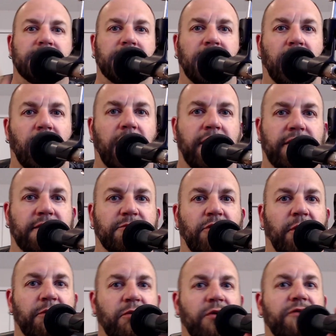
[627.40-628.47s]
All right, the
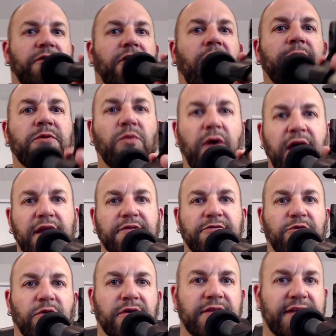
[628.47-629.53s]
moment we've all been waiting
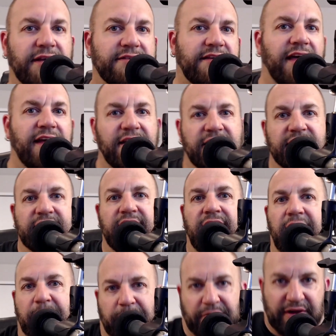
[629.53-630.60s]
for. The antenna is
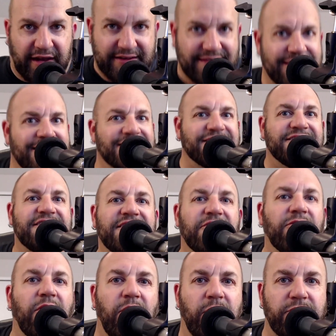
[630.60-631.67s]
up. I did
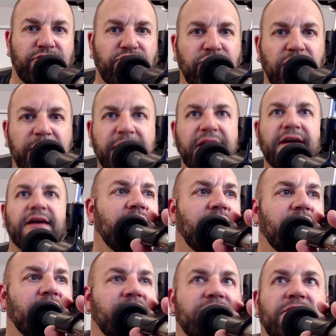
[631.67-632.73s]
zero trimming.
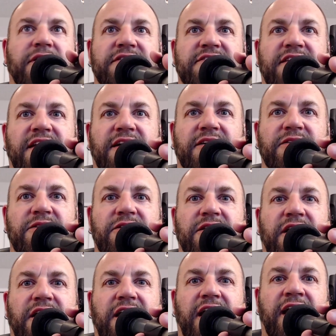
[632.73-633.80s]
So let's take a
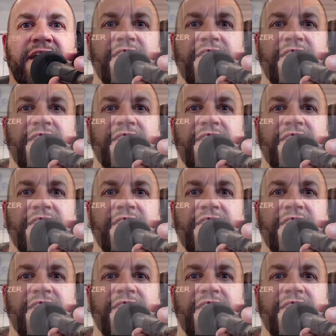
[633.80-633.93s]
look at